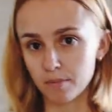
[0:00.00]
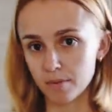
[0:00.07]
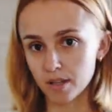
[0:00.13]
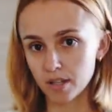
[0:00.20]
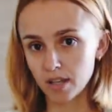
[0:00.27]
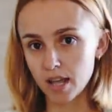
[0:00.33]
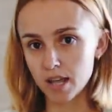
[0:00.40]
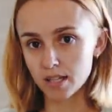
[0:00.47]

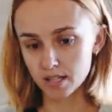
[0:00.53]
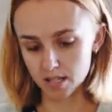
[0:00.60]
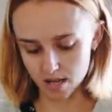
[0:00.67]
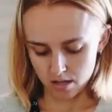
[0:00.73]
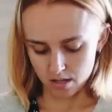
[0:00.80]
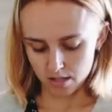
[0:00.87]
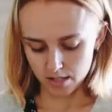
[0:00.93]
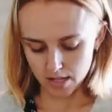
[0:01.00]
But let's
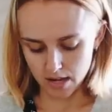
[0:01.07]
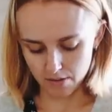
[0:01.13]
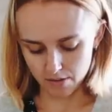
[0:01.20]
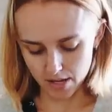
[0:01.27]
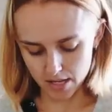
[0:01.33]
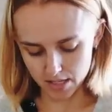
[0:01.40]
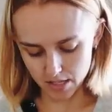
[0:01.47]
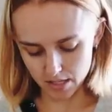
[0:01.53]
see how
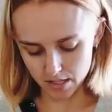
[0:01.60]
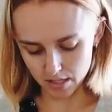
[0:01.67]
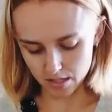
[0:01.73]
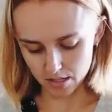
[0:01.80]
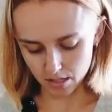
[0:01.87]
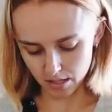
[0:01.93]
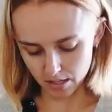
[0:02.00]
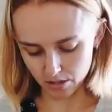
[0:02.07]
easy this is
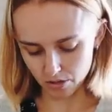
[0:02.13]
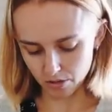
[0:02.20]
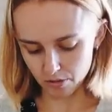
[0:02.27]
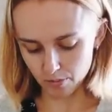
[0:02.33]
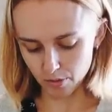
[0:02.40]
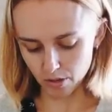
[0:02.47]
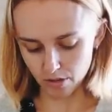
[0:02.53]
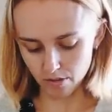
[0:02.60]
to like
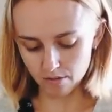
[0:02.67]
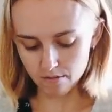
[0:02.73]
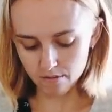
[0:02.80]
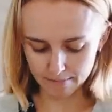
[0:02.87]
unbutton.